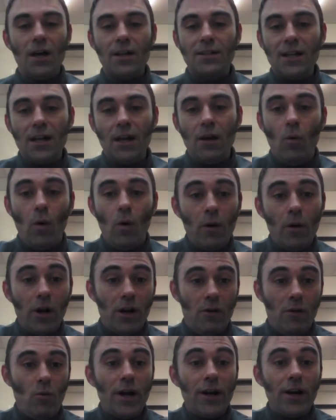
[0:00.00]
tell you why
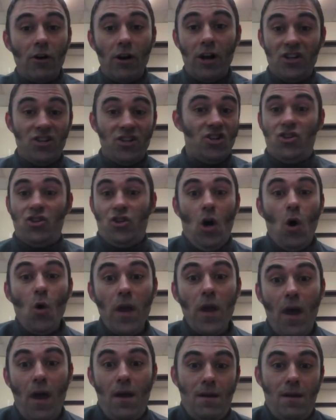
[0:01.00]
would why don't I just show you?